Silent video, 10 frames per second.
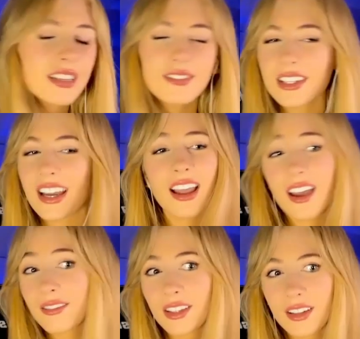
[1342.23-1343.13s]
even I
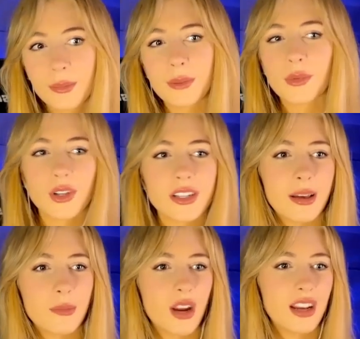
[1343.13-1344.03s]
have a little bit more
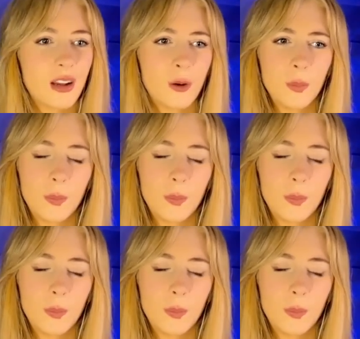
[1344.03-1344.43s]
time right now.